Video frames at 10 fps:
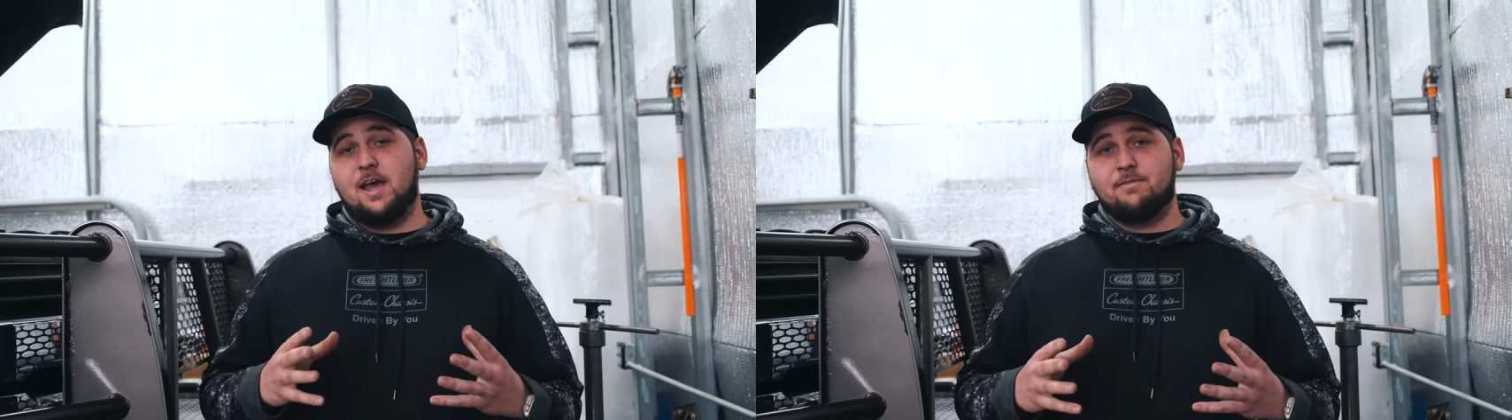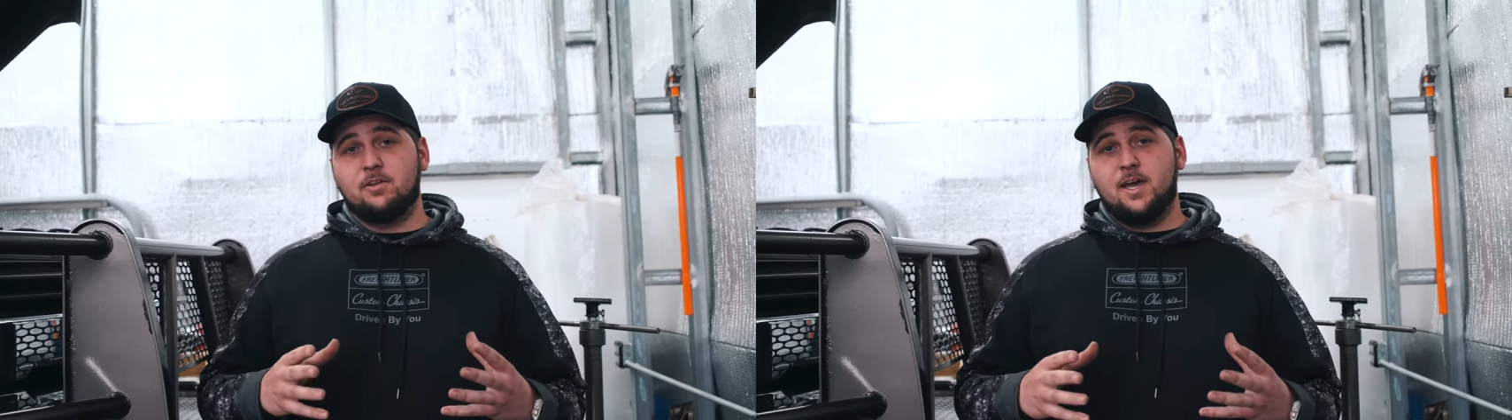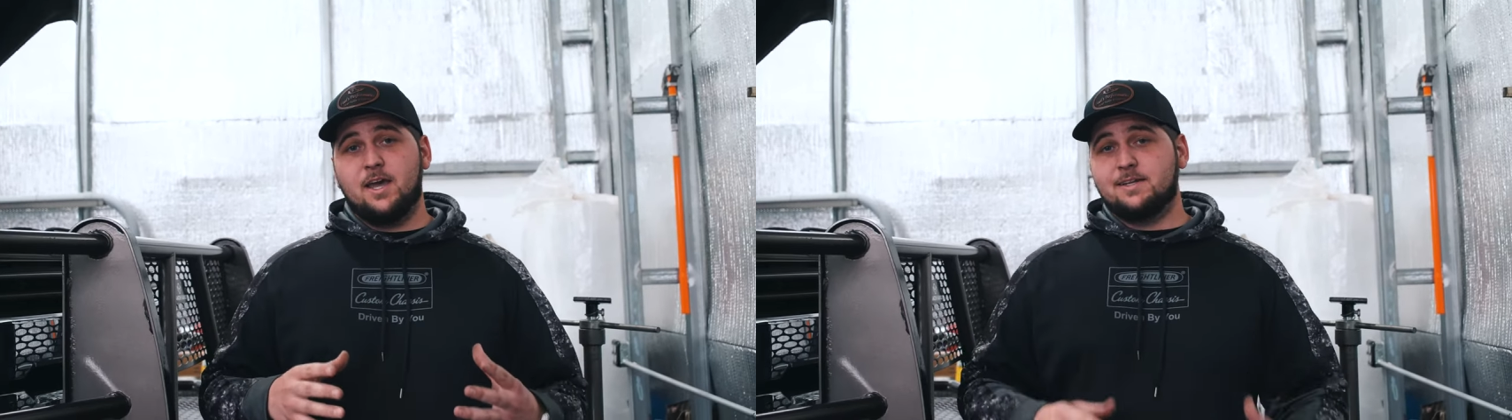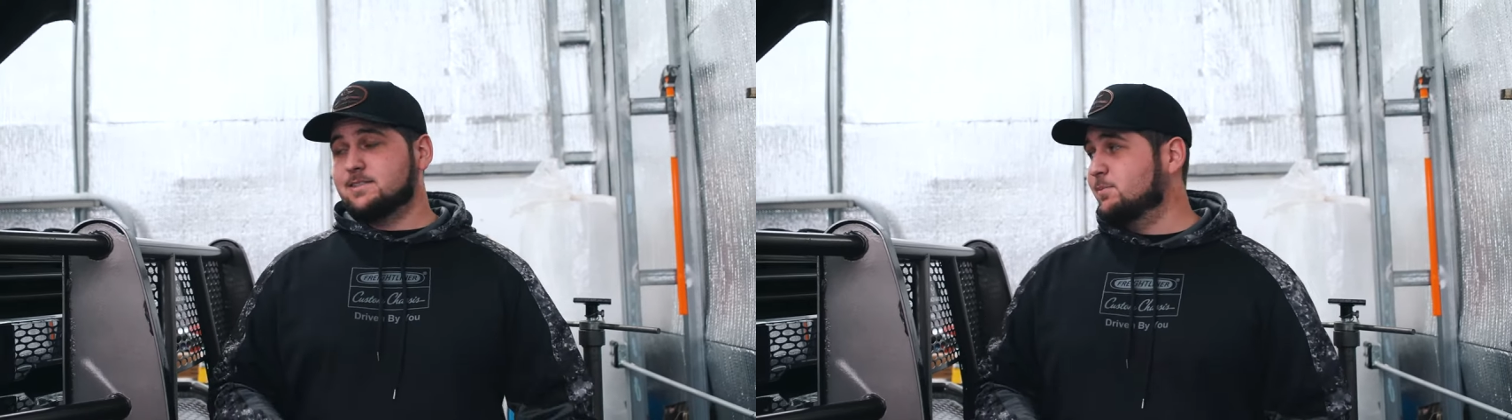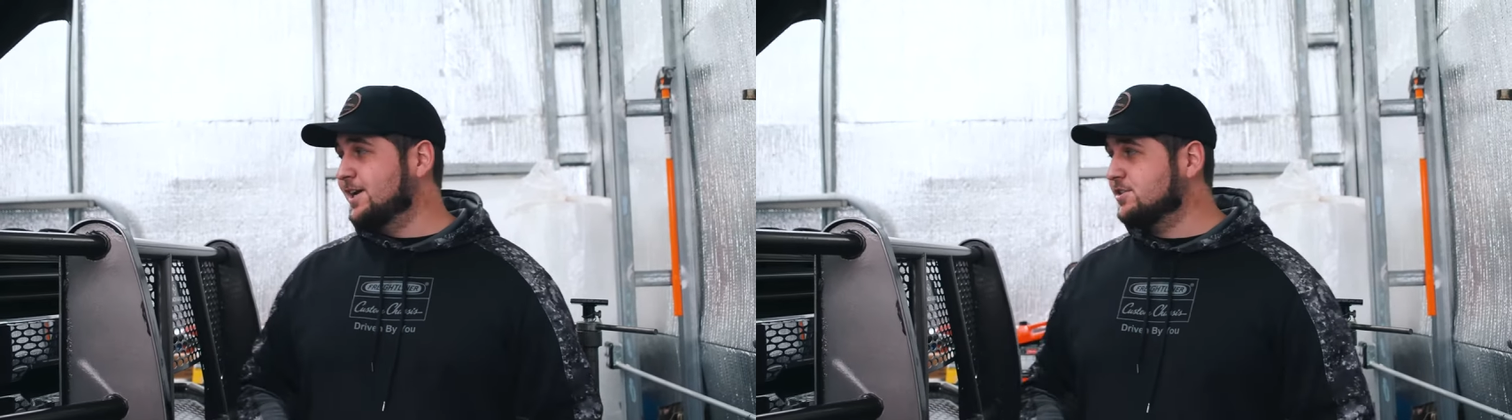after that is
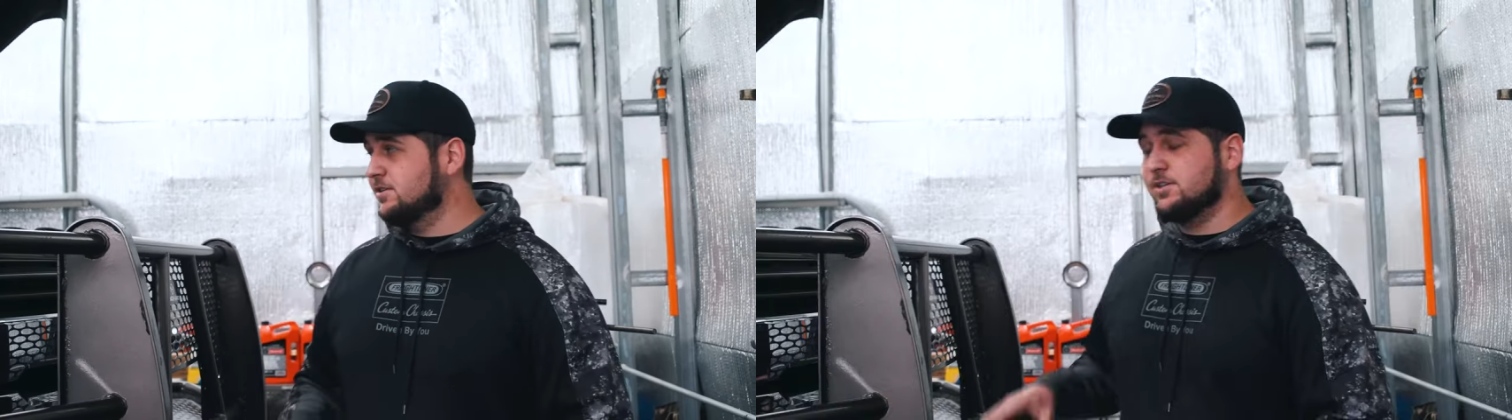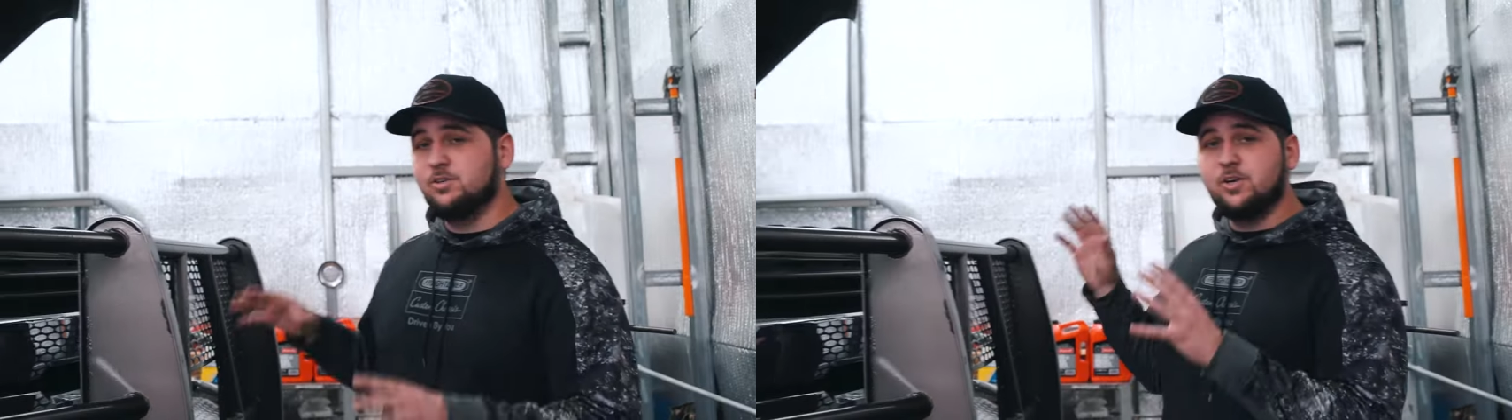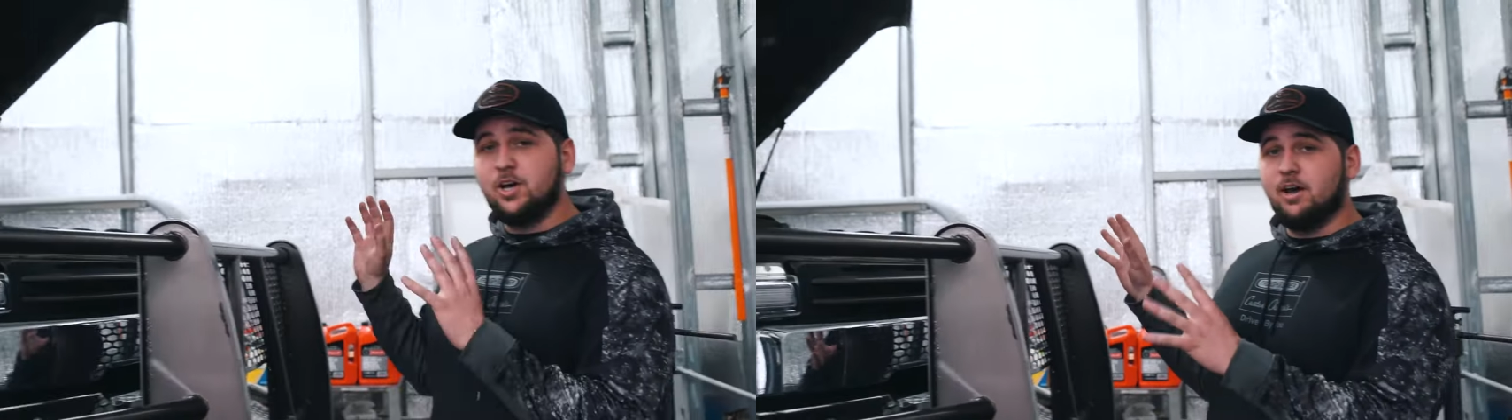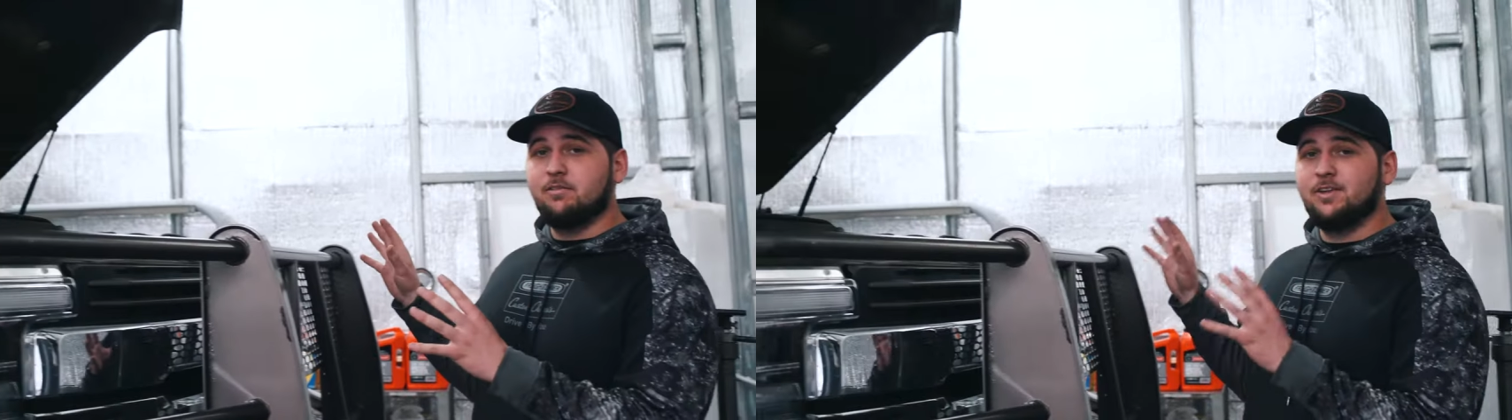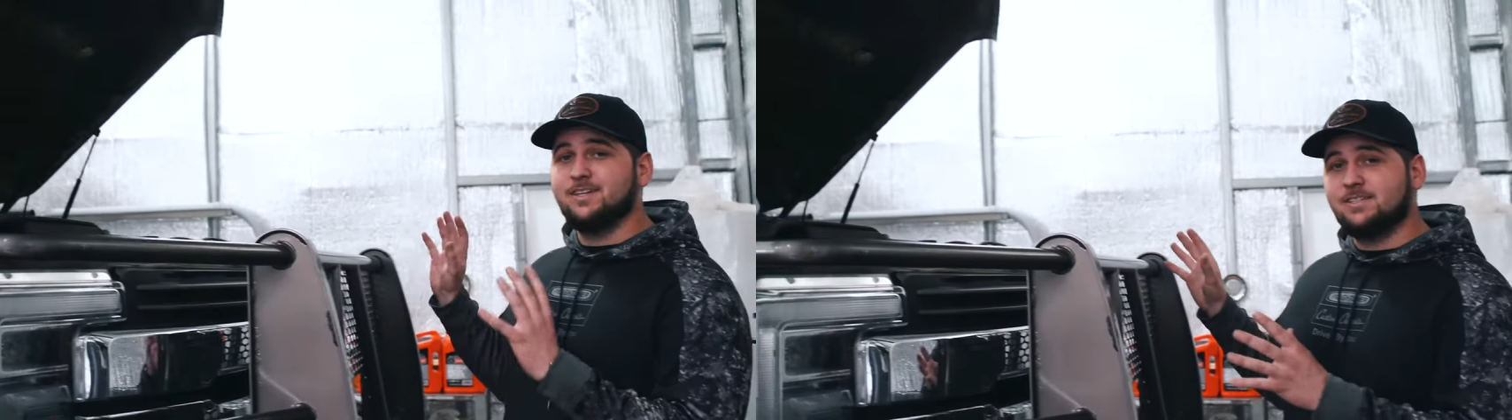to make sure that you cover the